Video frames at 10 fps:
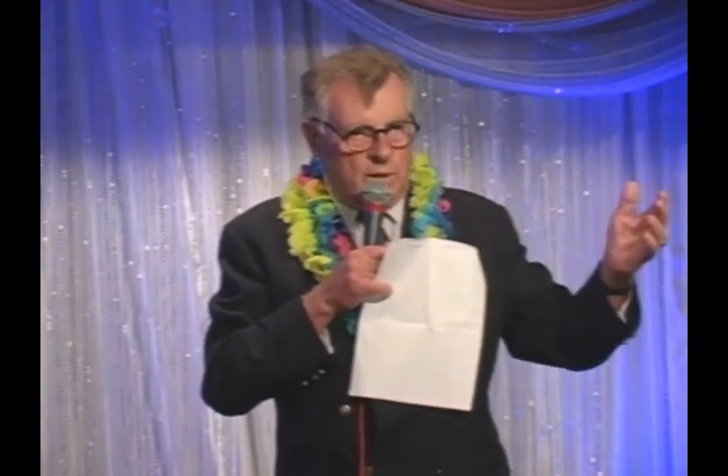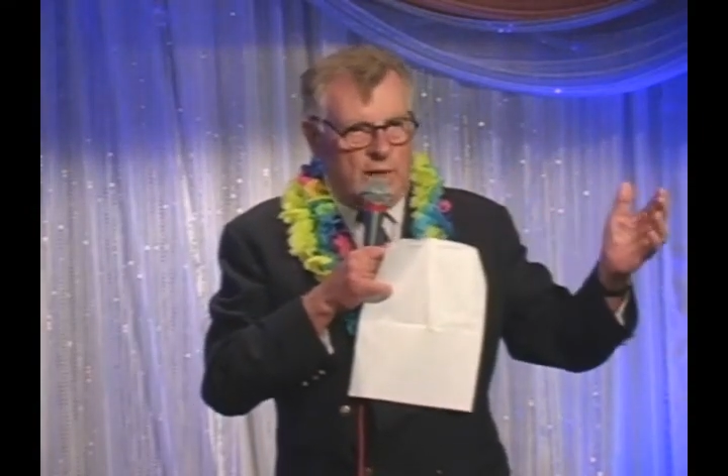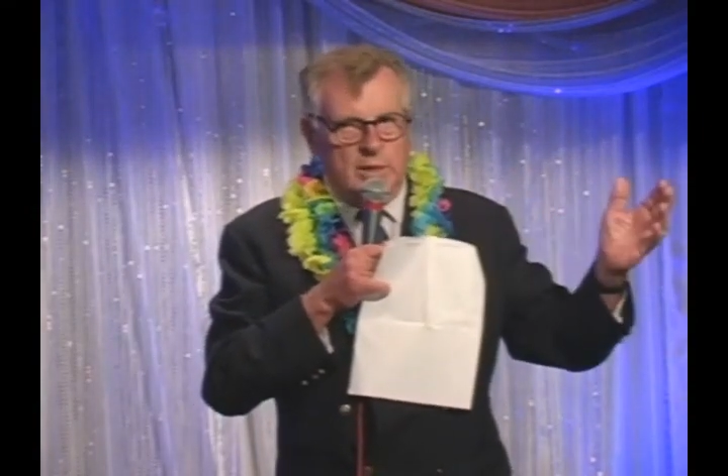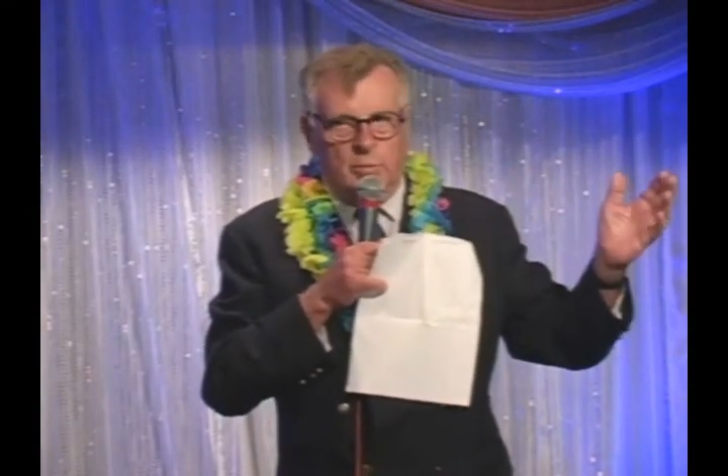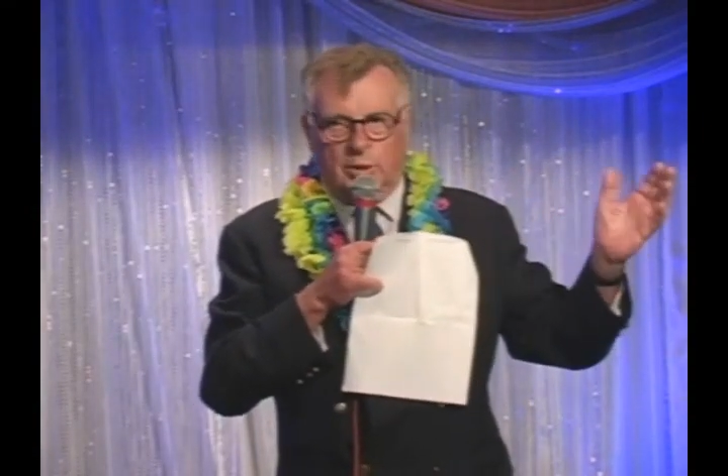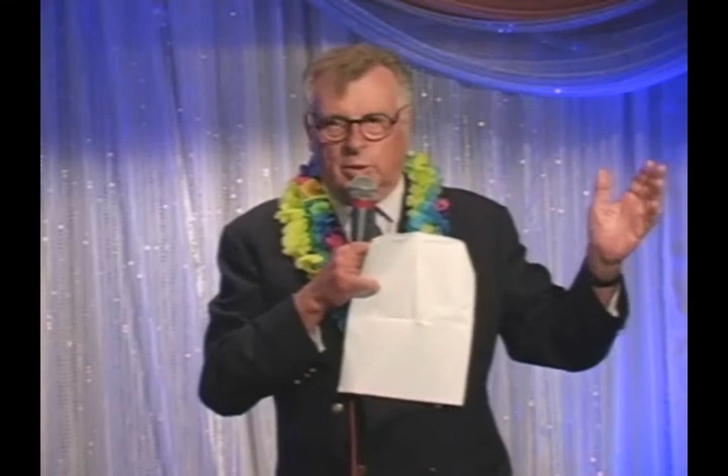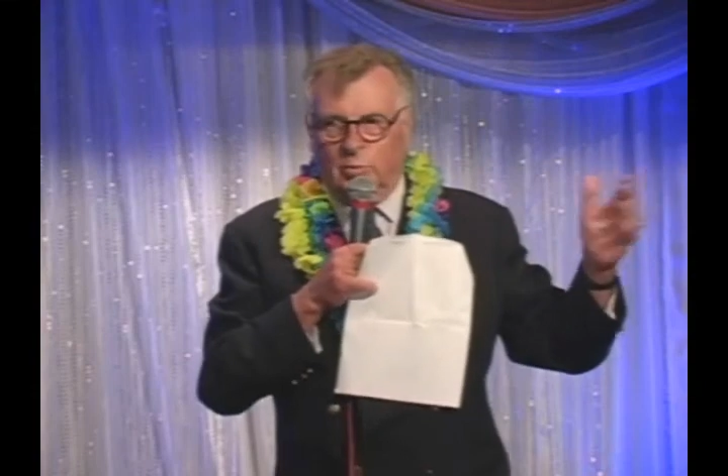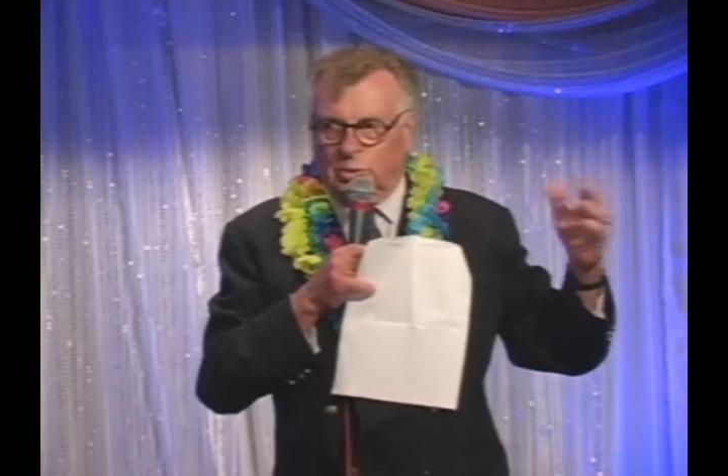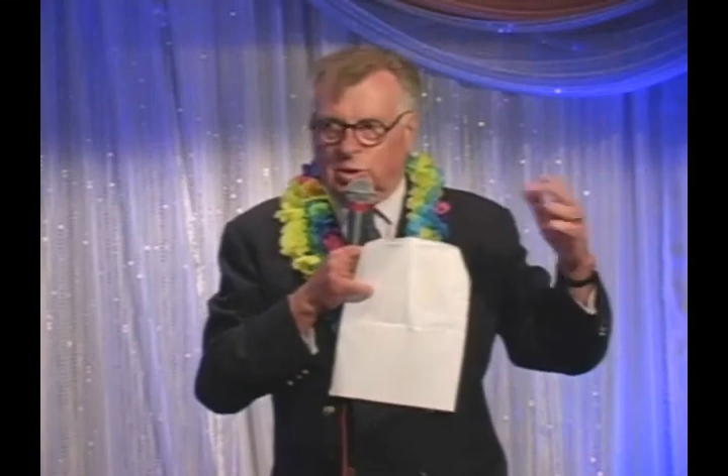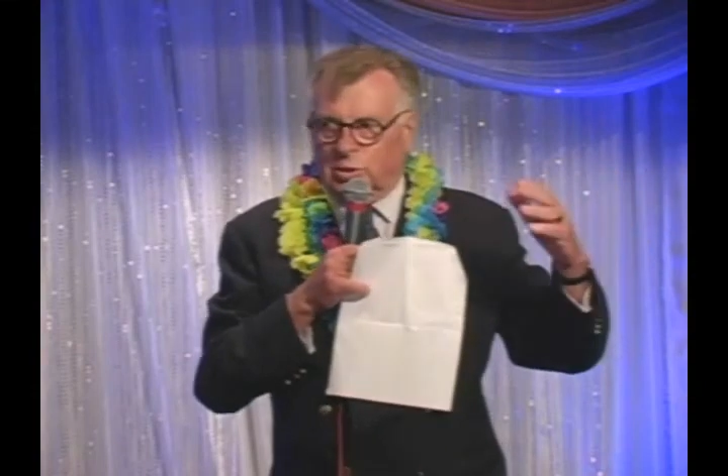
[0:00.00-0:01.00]
Anybody
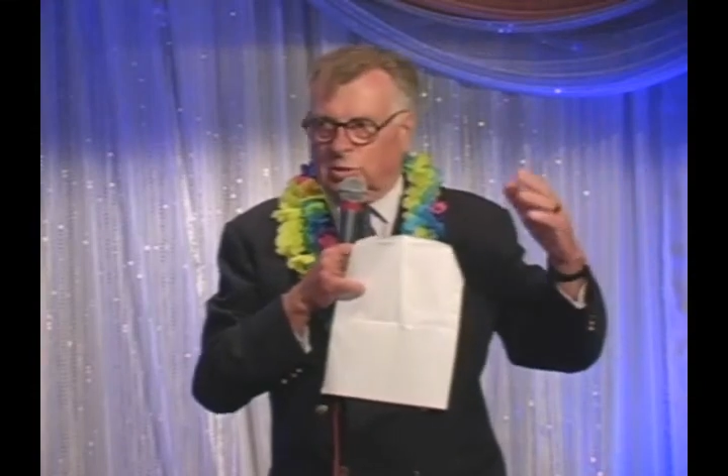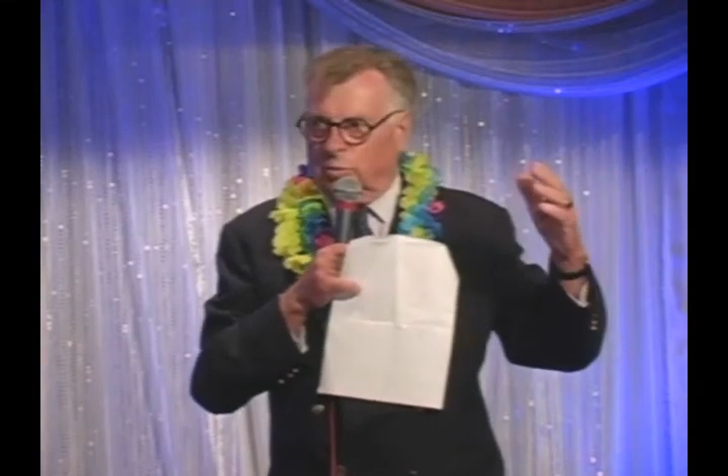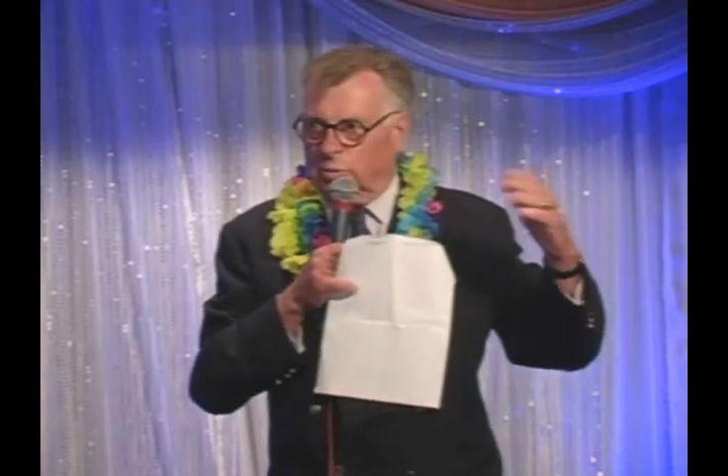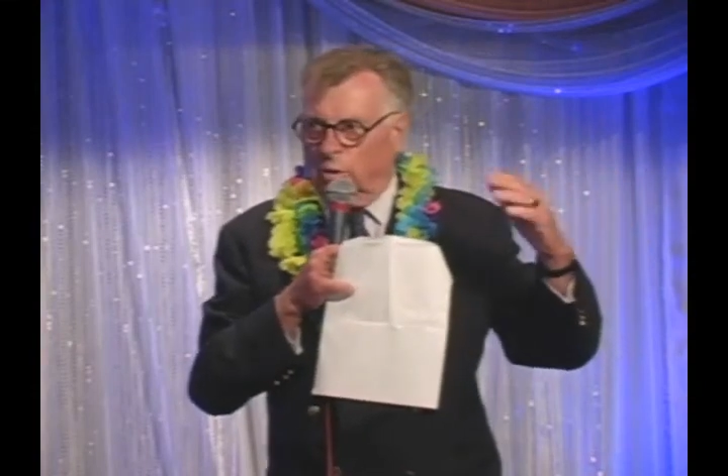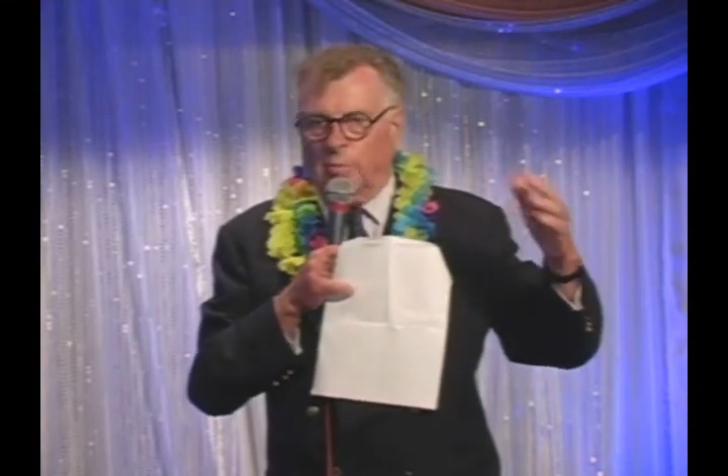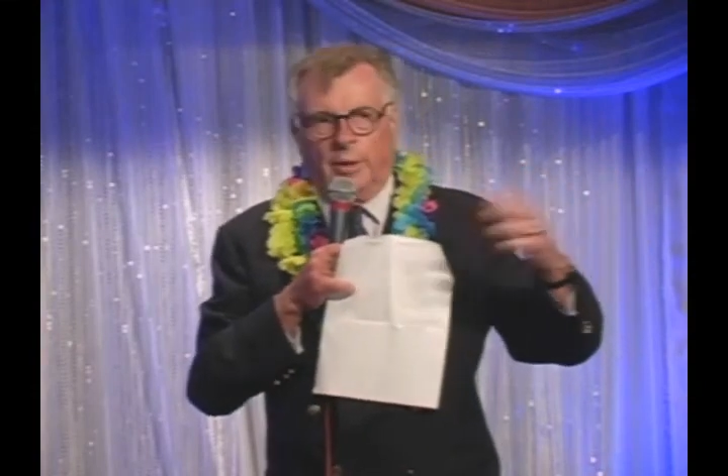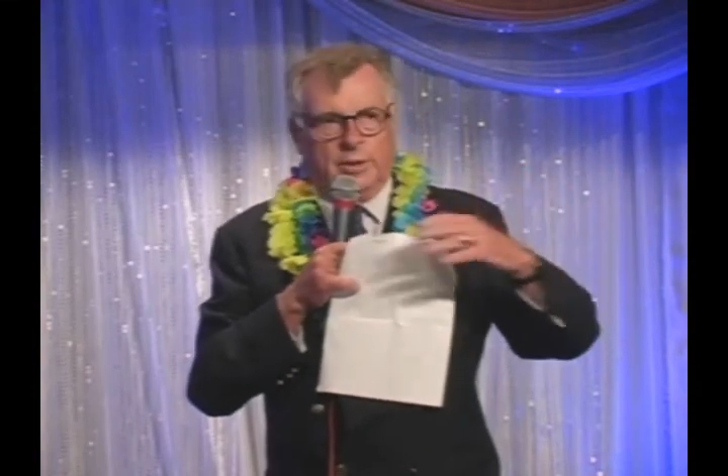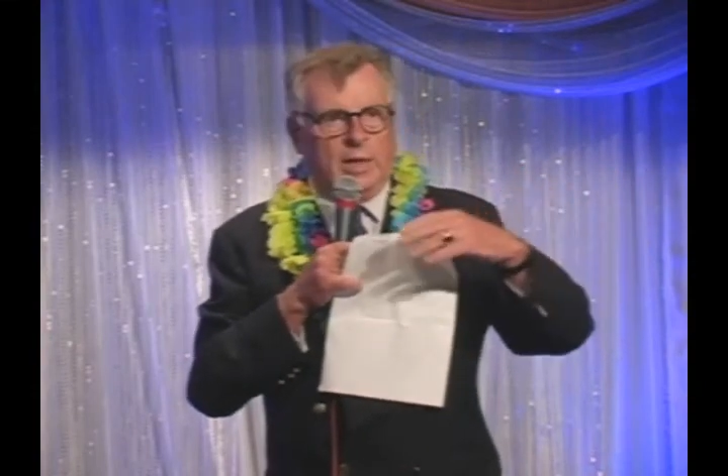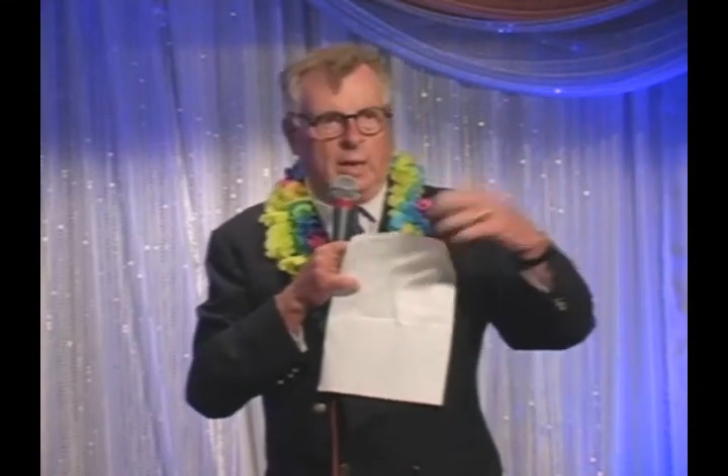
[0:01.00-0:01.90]
who wishes to know about it,